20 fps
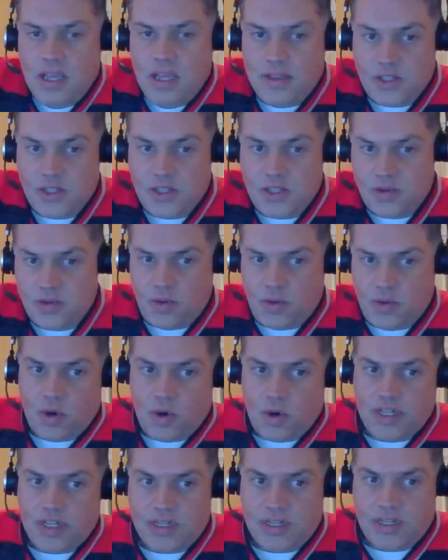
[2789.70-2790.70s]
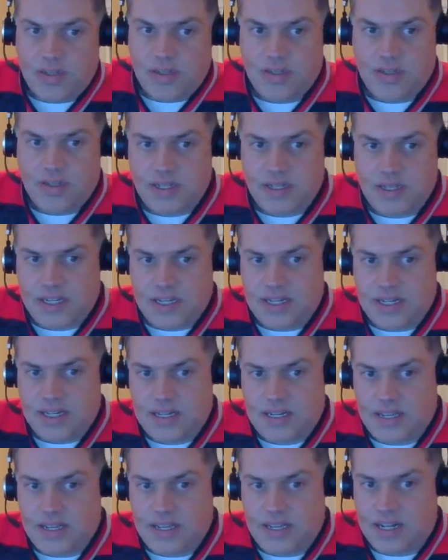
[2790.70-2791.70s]
they certainly want,
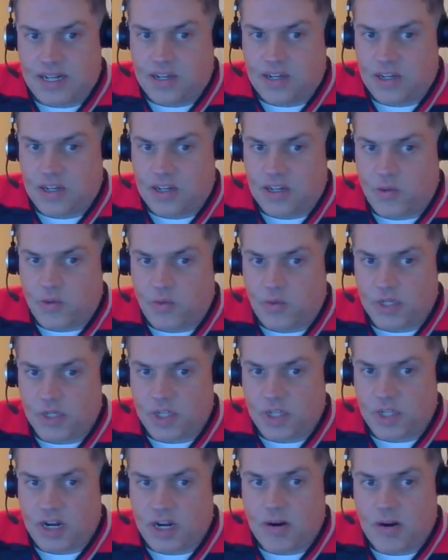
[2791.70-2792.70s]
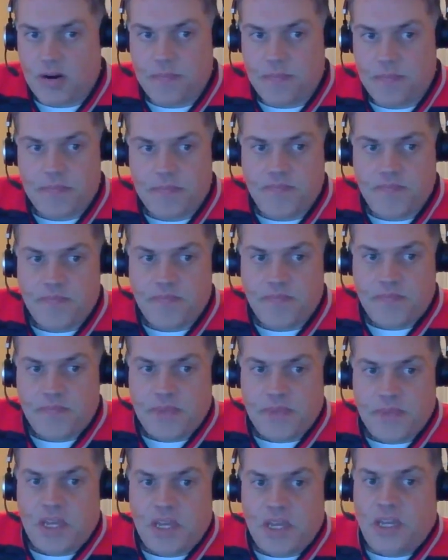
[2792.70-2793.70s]
and I'm going to go with the Rush there.
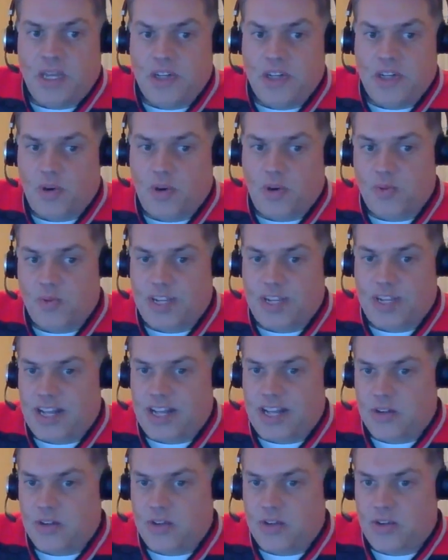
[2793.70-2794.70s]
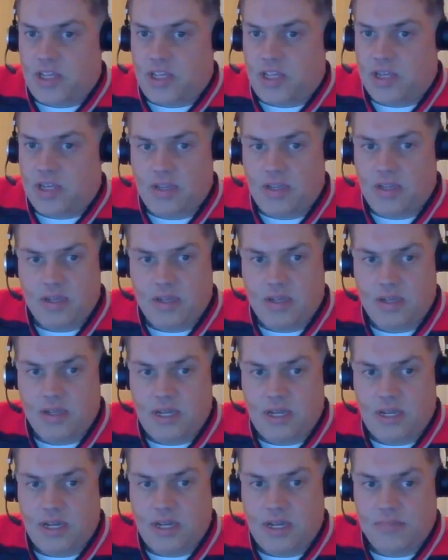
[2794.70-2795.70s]
Toronto and Calgary.
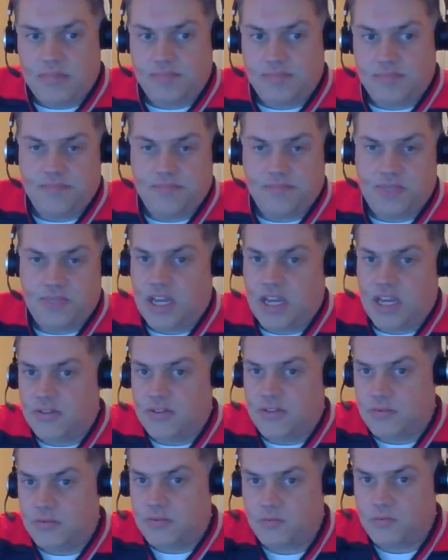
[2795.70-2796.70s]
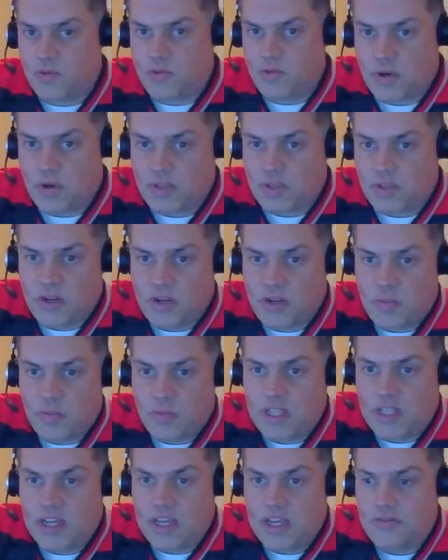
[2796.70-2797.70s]
Toronto's
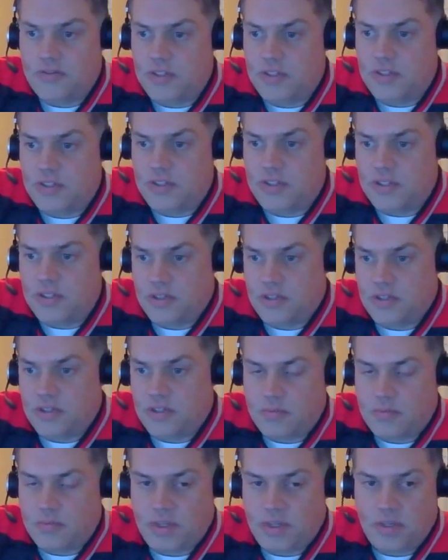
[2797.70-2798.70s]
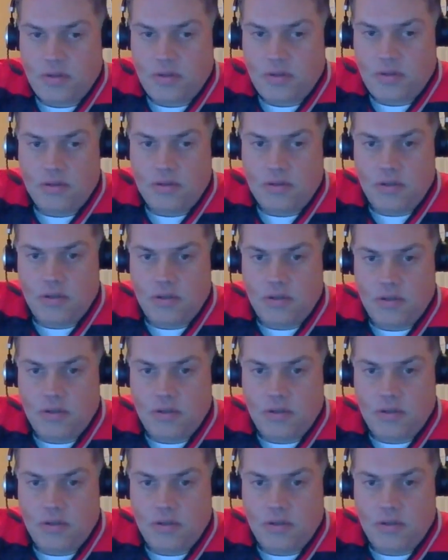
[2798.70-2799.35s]
got nobody left. It's going to be